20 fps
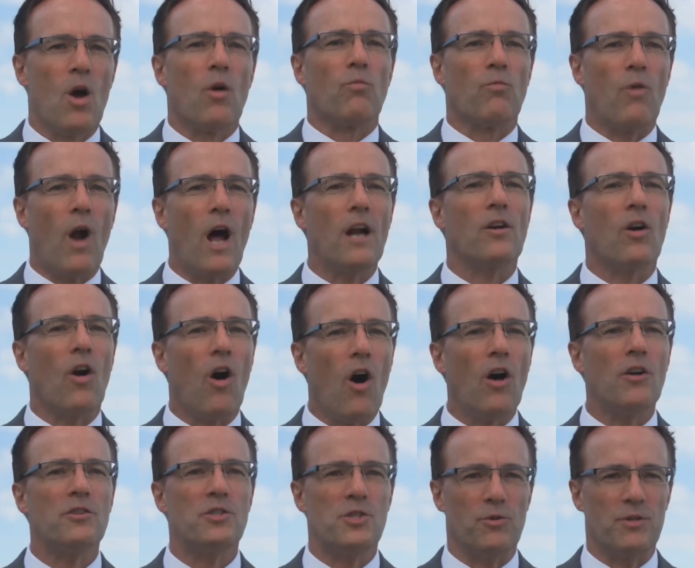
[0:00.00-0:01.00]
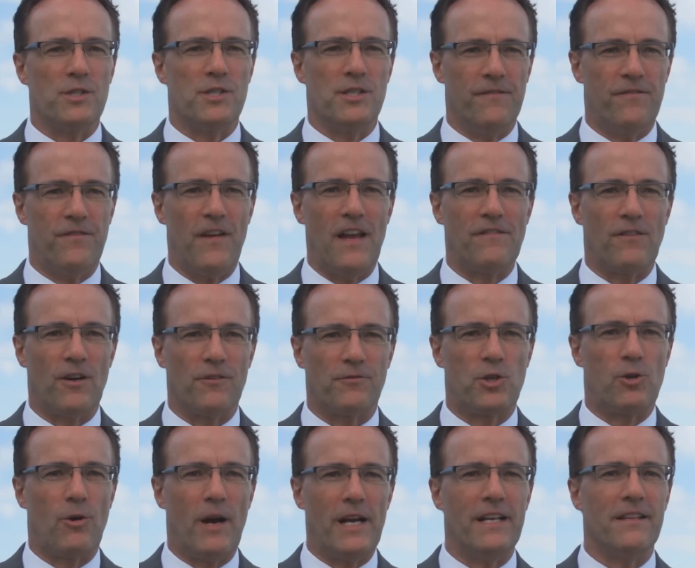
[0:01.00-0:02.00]
Rauner also is in favor of
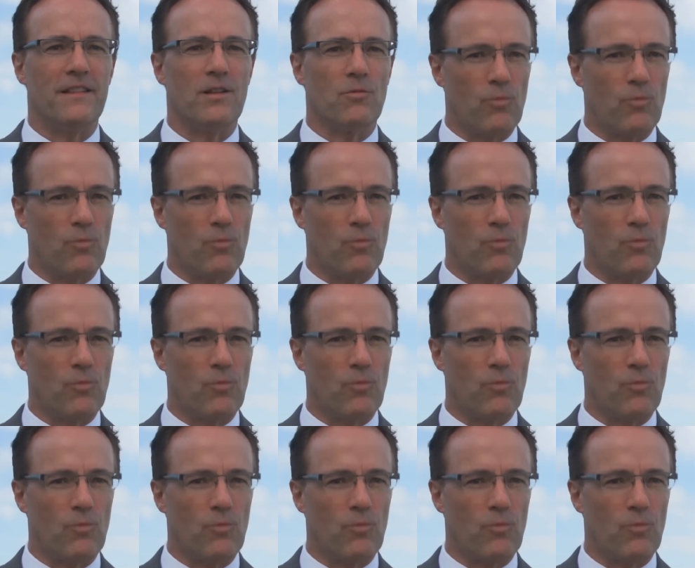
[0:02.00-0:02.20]
creating